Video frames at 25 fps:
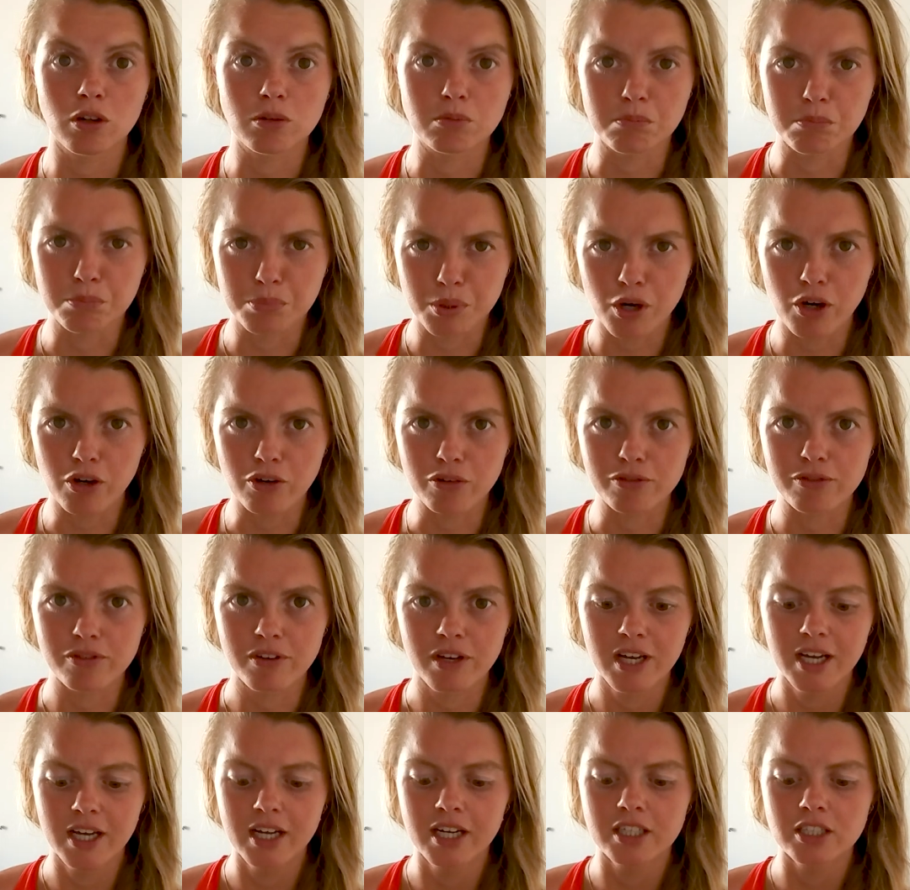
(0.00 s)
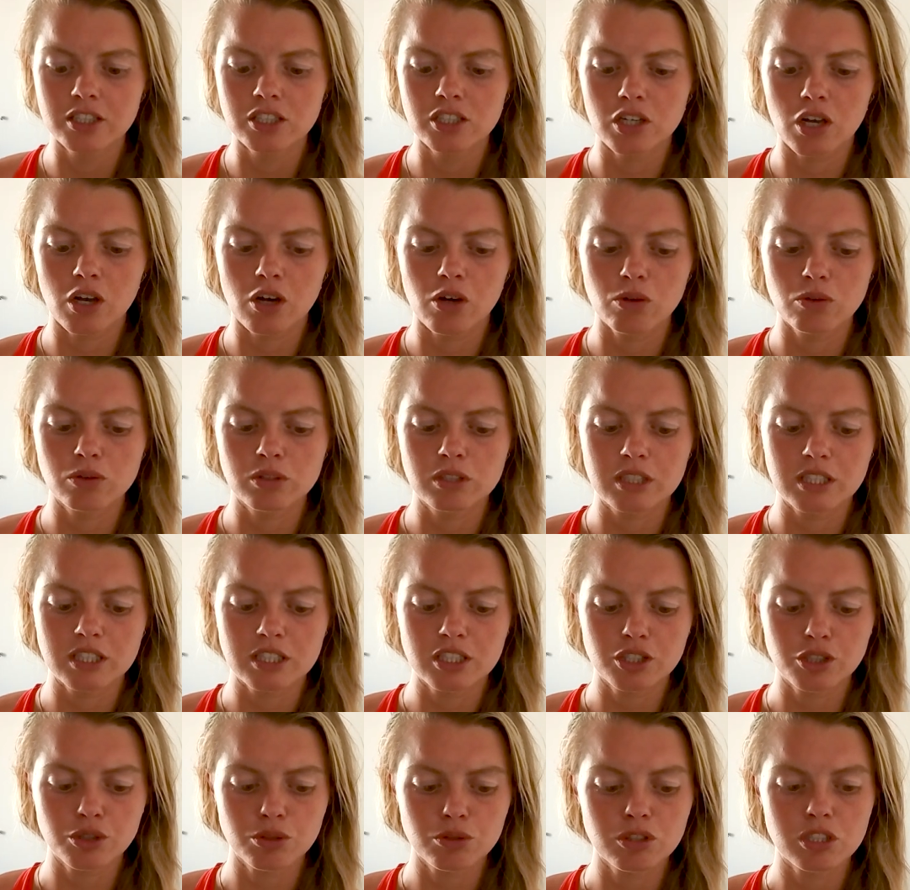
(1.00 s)
on both. So
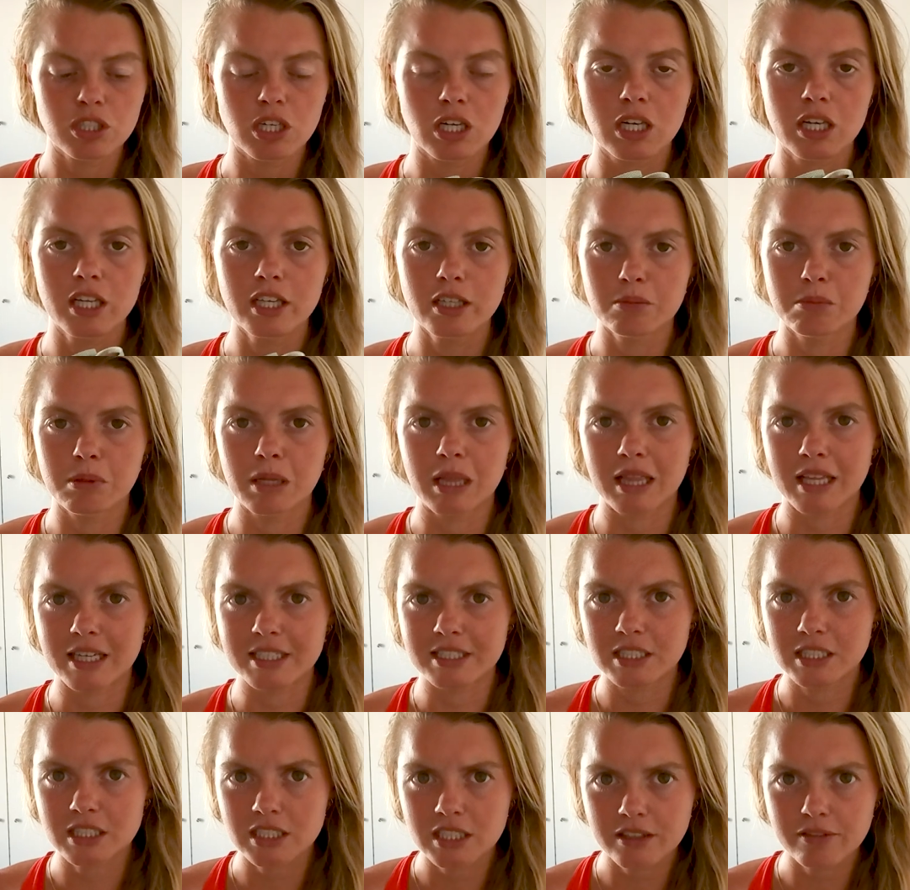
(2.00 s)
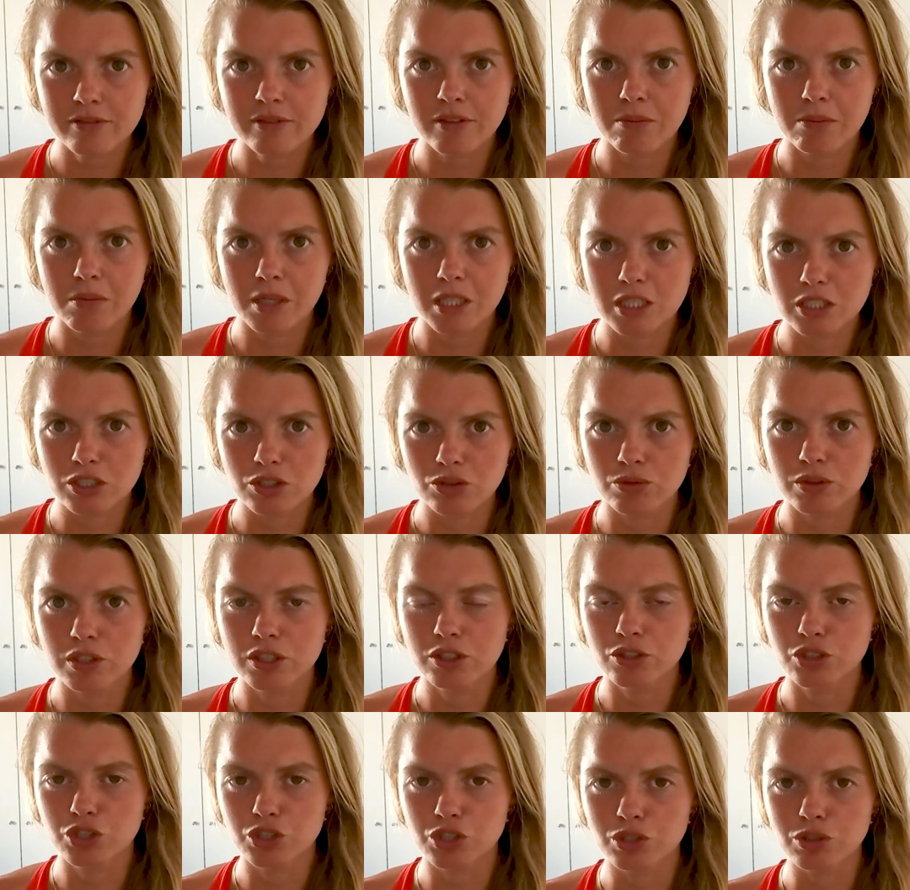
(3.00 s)
this shoe is a little bit less stiff than many
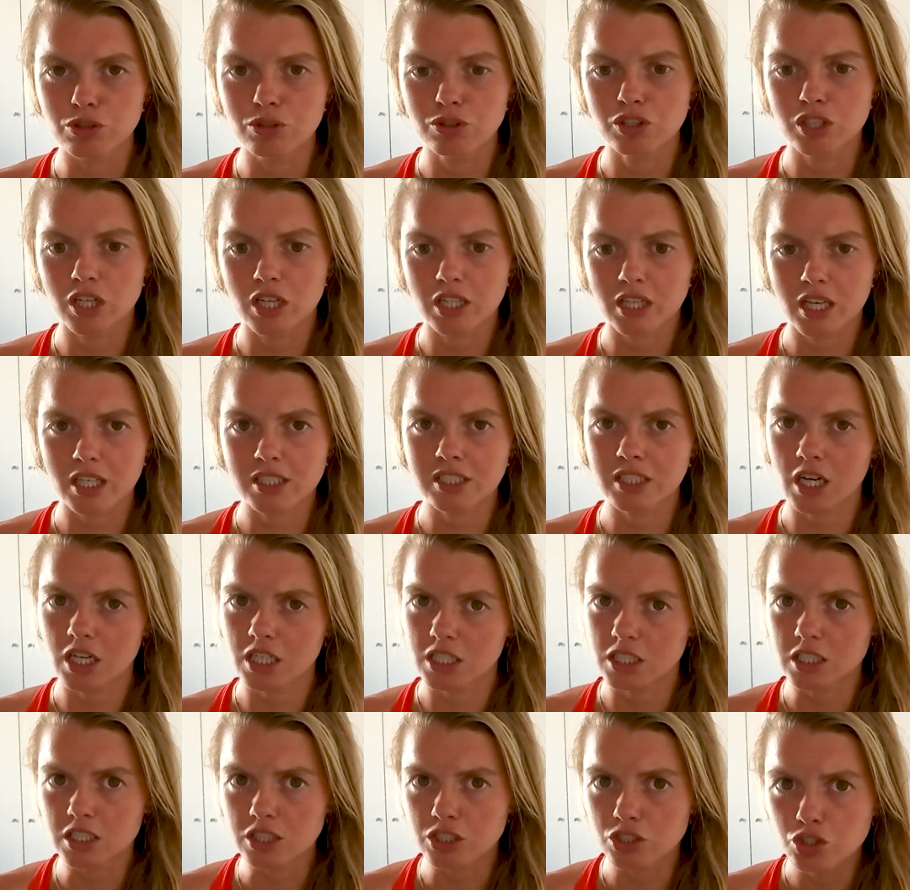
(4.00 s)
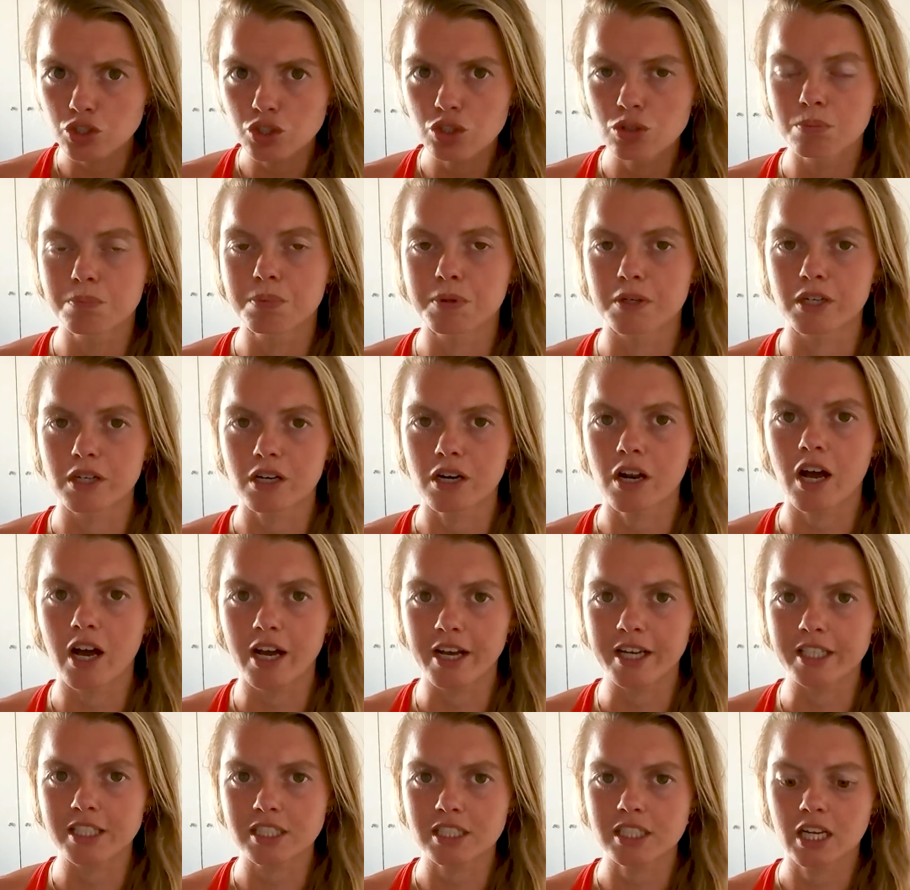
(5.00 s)
trail shoes, and that's actually super
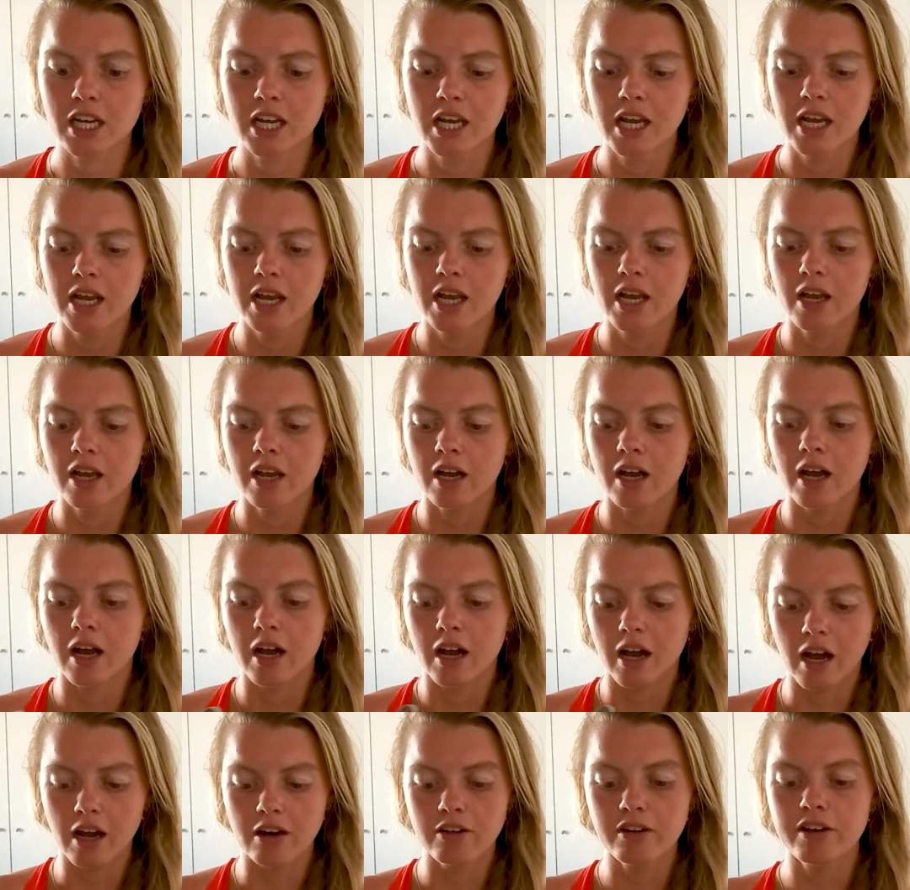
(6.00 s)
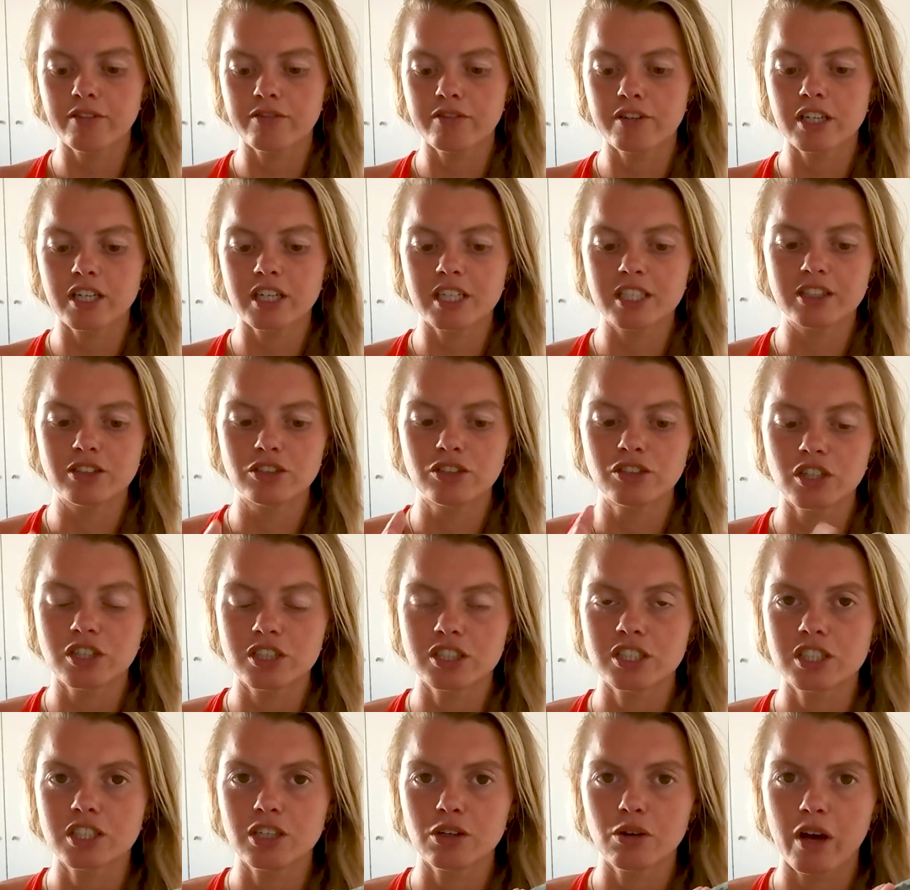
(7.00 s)
nice. However, it
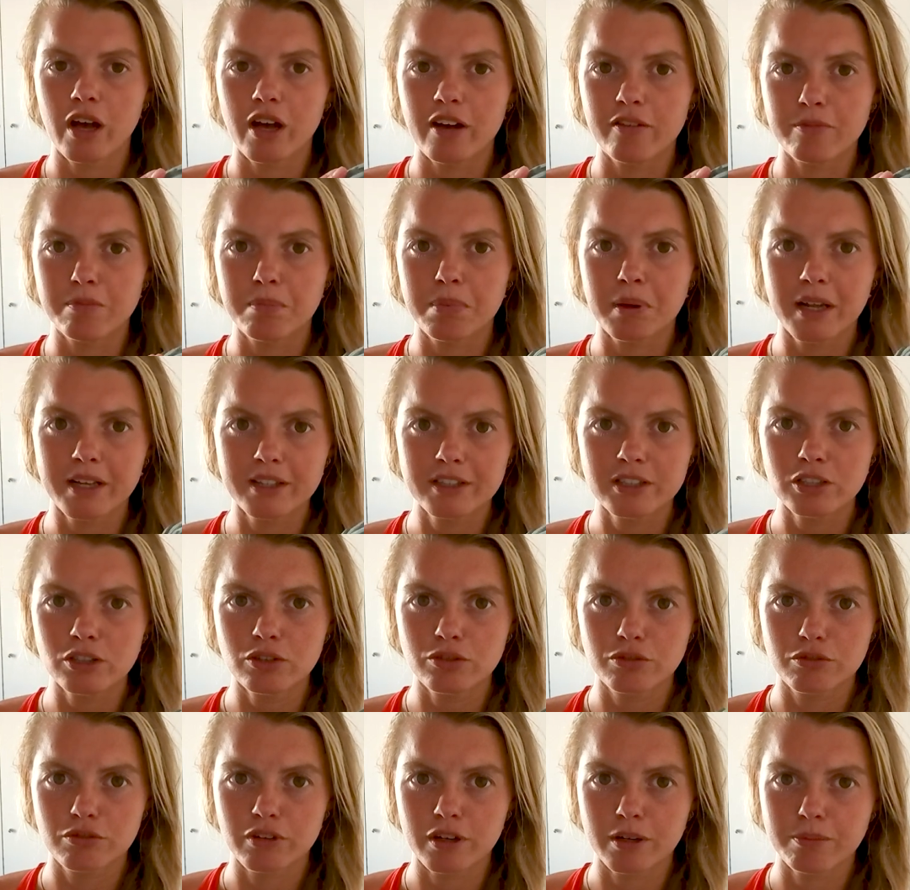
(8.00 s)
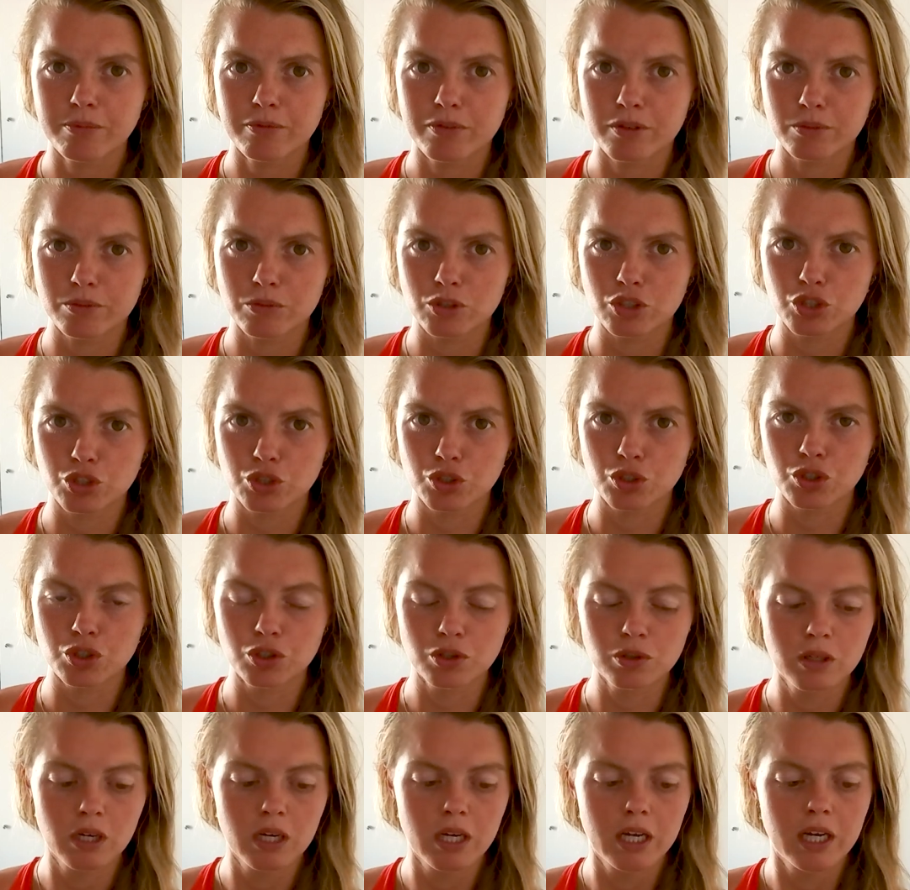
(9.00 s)
does still have plenty of grip from the
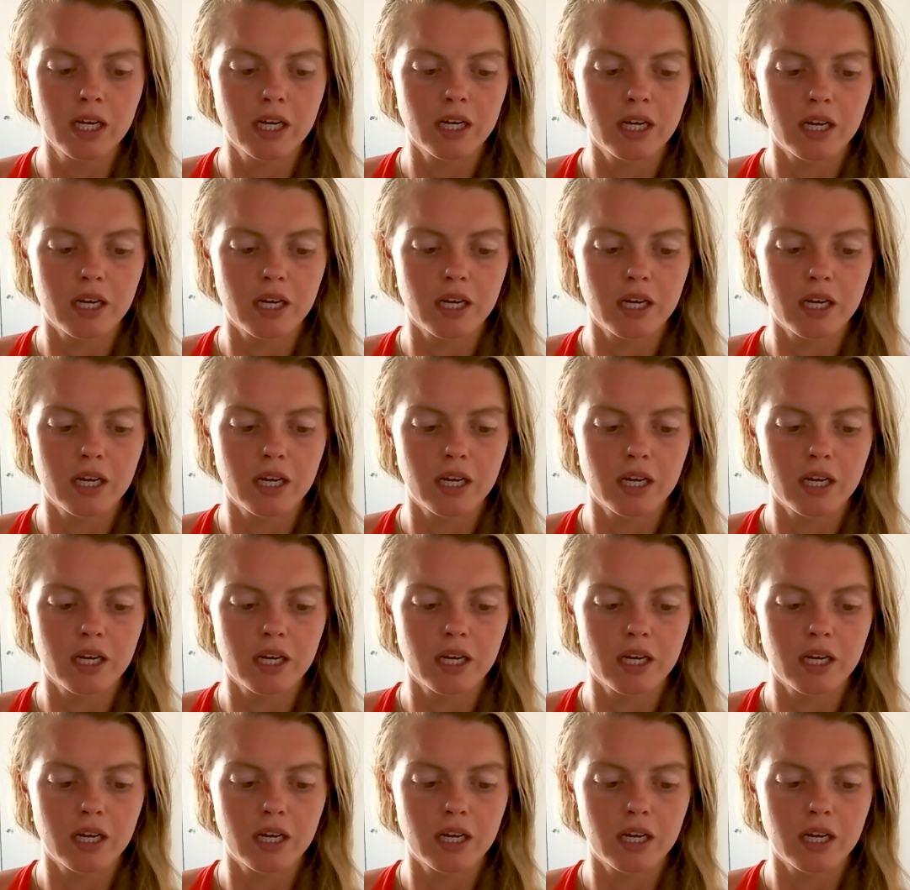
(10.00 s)
sole.